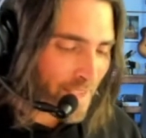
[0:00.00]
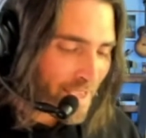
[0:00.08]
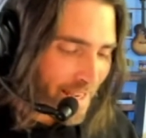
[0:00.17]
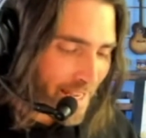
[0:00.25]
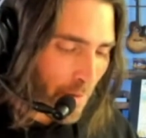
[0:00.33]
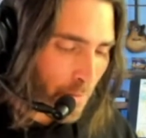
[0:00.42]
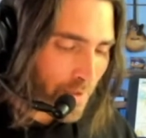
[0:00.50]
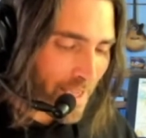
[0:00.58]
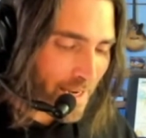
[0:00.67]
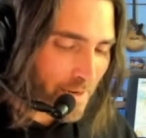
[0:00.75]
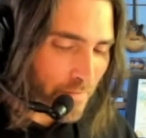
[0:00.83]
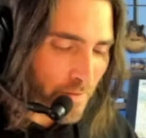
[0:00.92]
Now, when we
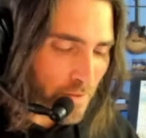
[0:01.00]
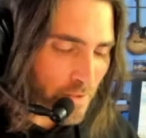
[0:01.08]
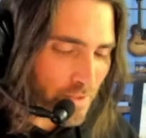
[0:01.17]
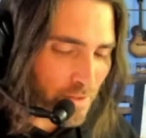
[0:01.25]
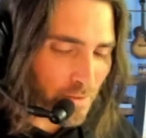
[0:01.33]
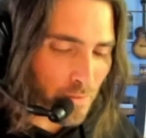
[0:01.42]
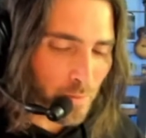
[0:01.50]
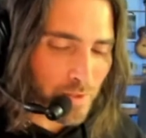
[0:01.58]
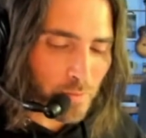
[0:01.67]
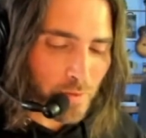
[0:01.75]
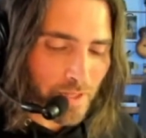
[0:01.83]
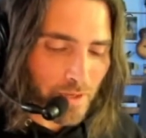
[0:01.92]
get into verse 2,
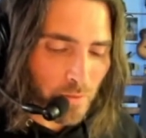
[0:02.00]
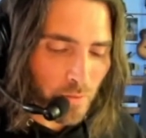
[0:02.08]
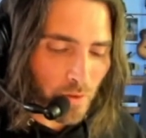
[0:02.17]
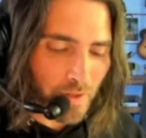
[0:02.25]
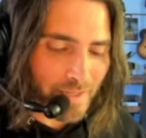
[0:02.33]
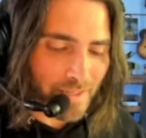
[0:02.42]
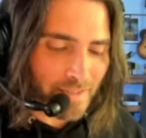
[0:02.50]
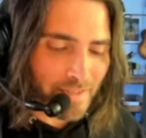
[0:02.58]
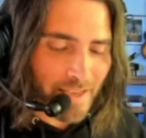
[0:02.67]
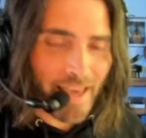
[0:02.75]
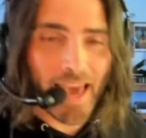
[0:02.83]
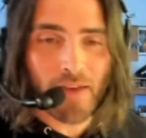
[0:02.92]
what's really cool is
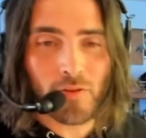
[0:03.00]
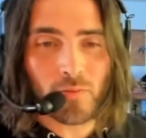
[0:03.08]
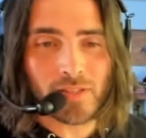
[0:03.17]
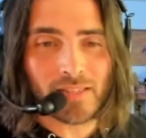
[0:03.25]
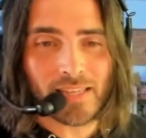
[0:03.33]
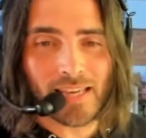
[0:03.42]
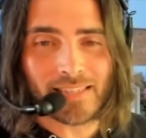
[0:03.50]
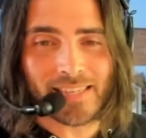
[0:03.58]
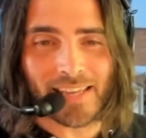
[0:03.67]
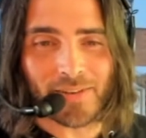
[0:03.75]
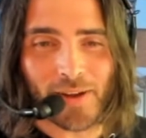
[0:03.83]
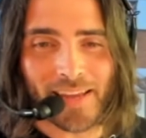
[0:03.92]
everyone stays
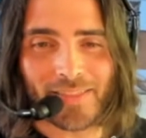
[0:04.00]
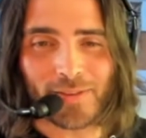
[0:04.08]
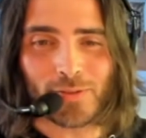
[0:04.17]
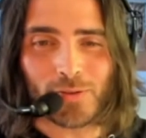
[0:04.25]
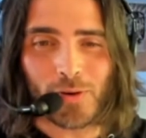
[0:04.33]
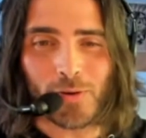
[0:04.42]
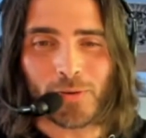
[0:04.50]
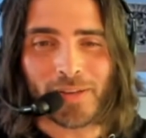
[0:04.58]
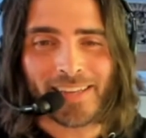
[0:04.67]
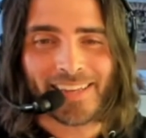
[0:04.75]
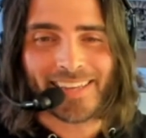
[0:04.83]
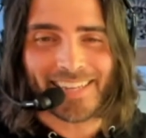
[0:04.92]
in, right?
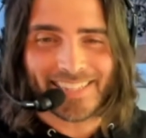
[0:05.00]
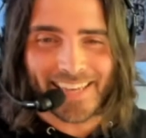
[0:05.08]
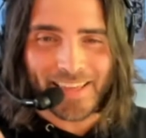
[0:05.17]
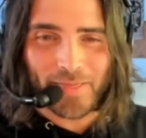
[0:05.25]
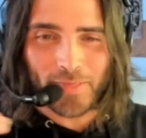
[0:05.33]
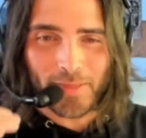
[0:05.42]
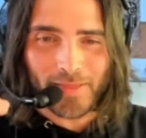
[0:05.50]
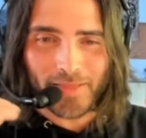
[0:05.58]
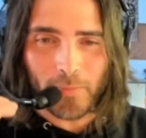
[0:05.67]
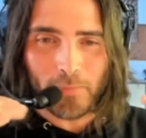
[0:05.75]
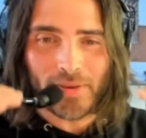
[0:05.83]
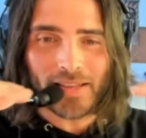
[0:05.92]
It's like
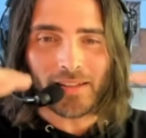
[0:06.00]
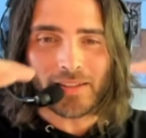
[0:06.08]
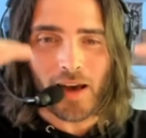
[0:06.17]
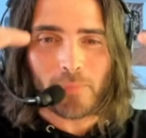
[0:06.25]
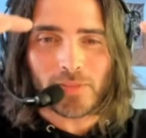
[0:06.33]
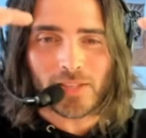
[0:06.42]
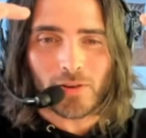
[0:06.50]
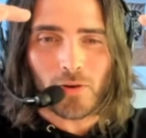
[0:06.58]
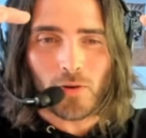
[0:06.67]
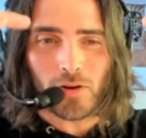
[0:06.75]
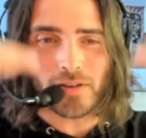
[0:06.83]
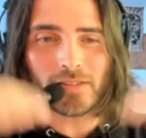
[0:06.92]
the build up to the
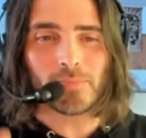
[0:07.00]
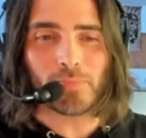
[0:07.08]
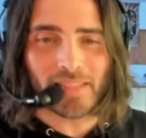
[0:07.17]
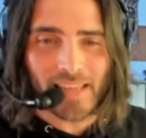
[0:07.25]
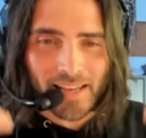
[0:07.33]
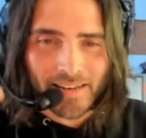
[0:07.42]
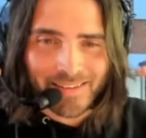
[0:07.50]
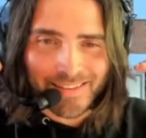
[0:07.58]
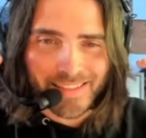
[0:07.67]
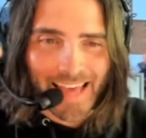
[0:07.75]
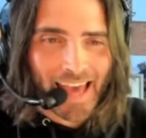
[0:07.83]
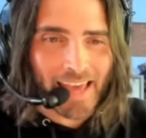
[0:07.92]
chorus, but then
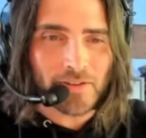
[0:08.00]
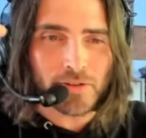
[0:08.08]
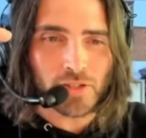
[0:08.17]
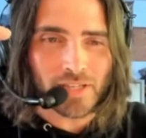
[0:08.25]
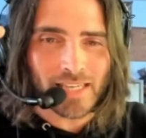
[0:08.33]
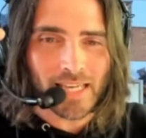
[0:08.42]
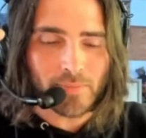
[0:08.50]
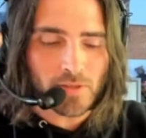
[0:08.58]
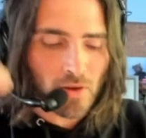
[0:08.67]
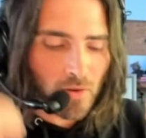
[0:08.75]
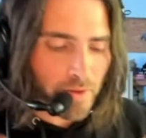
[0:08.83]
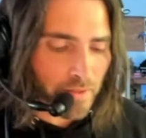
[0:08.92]
that energy keeps
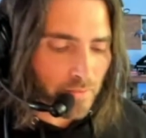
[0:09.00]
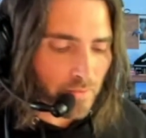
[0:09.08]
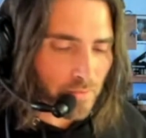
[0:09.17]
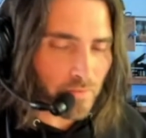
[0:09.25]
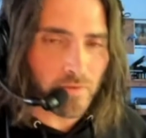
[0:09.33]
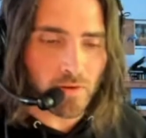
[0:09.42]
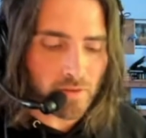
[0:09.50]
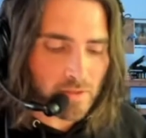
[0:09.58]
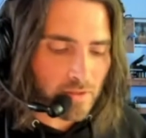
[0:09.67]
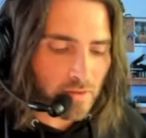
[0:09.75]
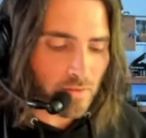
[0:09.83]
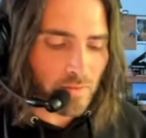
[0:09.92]
going through verse
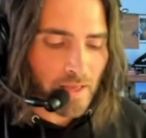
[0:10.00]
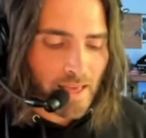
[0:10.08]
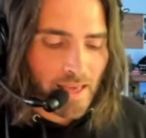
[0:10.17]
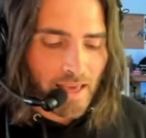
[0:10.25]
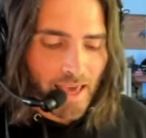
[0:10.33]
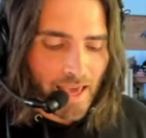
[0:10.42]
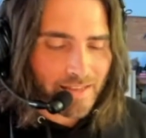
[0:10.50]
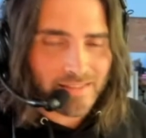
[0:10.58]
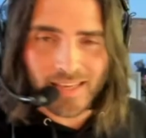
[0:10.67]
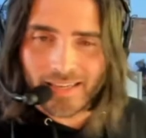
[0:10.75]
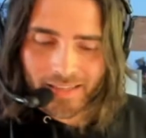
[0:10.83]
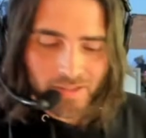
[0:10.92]
2. And
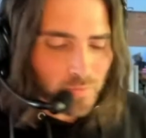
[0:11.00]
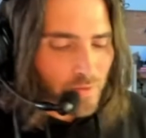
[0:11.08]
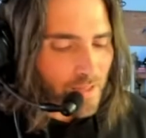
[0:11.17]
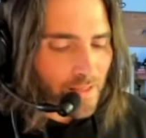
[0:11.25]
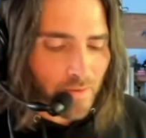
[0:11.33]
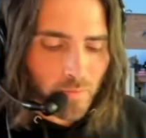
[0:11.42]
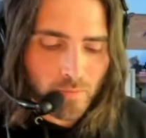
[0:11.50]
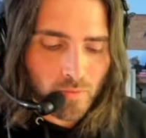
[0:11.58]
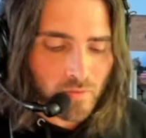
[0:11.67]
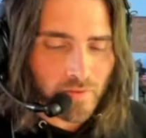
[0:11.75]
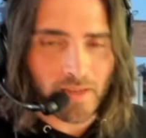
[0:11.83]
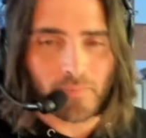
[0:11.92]
it's really like we're
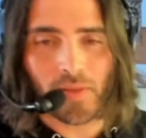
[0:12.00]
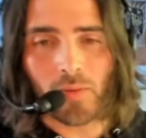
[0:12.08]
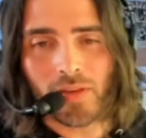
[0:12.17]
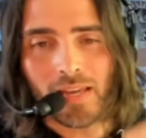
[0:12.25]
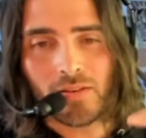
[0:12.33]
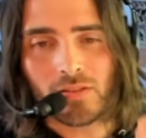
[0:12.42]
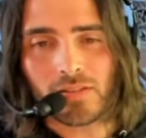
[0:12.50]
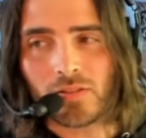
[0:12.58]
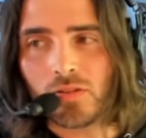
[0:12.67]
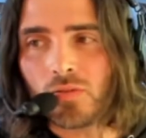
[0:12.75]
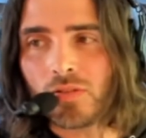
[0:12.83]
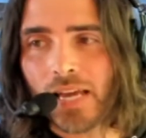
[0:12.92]
moving. And we hear this
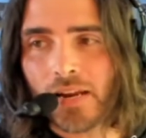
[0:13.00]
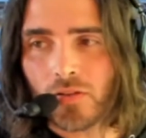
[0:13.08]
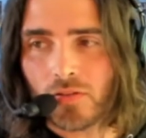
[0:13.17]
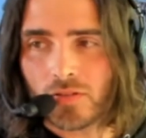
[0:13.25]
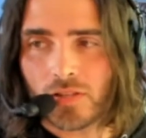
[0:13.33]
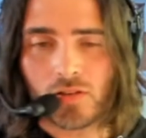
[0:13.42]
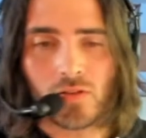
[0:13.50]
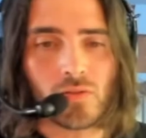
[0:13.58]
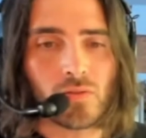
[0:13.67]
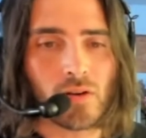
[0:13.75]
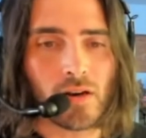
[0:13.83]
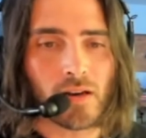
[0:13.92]
new layer. There's a
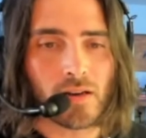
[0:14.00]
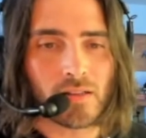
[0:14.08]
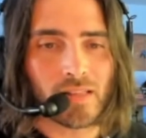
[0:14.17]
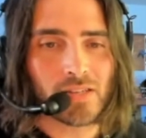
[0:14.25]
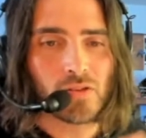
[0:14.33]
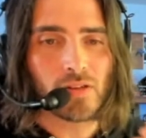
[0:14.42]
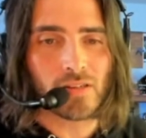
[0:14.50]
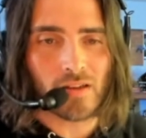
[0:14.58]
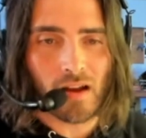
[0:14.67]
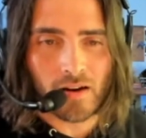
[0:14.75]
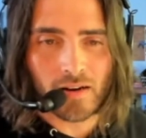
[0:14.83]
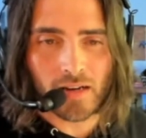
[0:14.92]
new electric
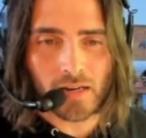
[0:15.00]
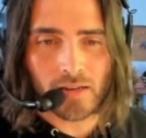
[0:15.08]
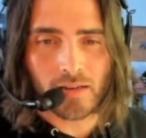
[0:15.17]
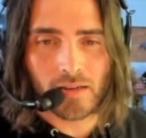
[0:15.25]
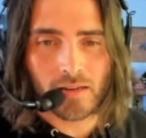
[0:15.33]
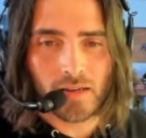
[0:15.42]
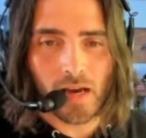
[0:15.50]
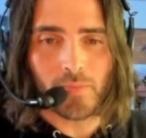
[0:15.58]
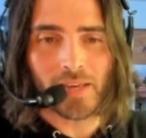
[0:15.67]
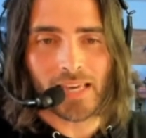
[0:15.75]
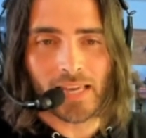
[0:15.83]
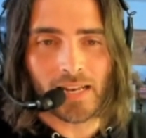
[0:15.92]
guitar kind of
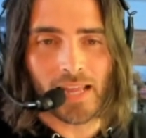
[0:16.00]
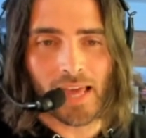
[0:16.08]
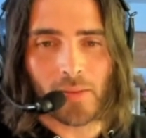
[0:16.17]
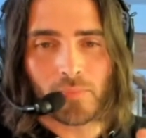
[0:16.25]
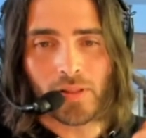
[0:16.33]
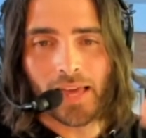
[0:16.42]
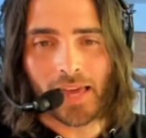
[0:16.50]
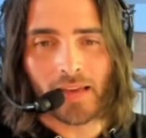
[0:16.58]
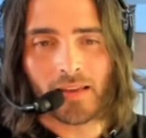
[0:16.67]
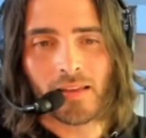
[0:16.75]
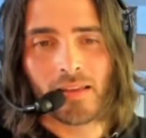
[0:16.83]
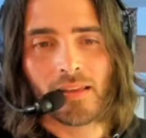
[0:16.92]
coming in and
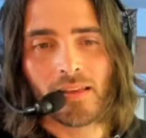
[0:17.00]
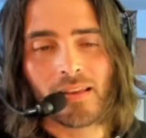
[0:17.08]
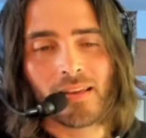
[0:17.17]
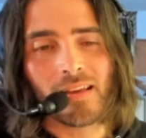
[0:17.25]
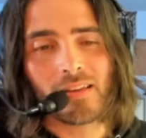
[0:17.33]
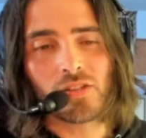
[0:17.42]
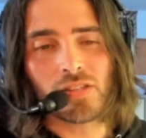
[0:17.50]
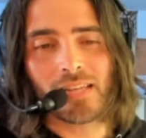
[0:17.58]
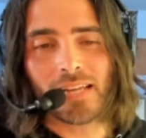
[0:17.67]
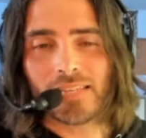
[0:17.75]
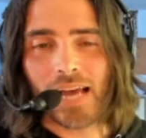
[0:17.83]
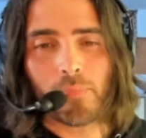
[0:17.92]
playing just
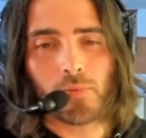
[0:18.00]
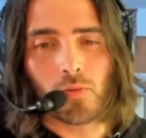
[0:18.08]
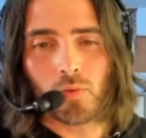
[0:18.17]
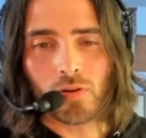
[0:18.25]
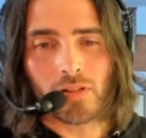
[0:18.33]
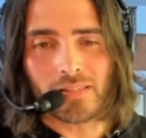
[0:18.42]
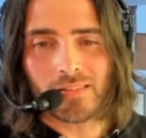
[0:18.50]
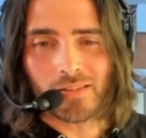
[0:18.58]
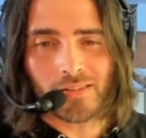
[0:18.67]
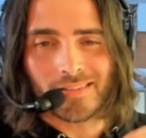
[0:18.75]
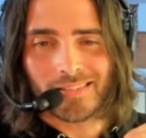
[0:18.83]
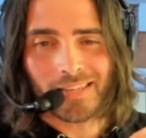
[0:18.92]
on top of the
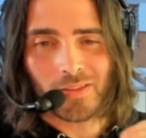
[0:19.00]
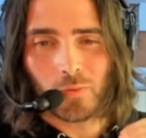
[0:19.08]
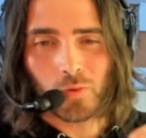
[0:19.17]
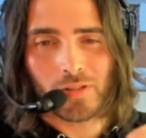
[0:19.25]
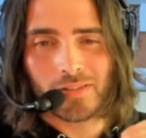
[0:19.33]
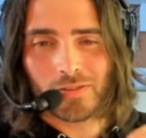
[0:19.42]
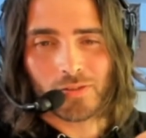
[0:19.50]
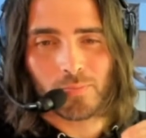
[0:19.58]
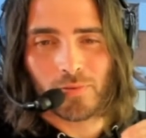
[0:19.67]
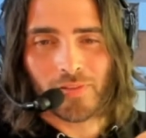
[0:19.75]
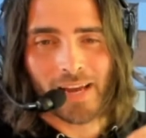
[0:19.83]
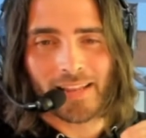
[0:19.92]
Wurlitzer. It's like the Wurlitzer is
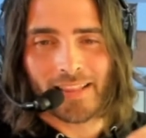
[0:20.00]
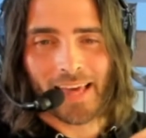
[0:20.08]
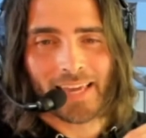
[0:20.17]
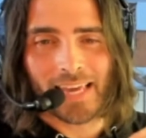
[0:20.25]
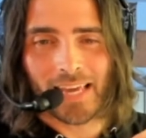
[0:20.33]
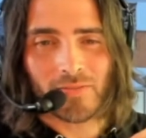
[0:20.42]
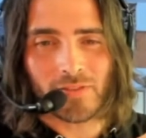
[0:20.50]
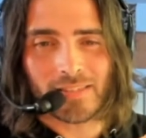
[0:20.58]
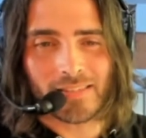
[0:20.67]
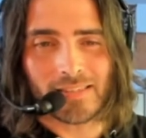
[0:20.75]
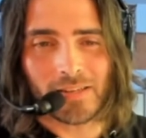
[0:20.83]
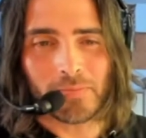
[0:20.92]
providing that canvas
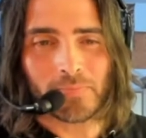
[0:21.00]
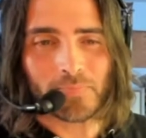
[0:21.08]
still.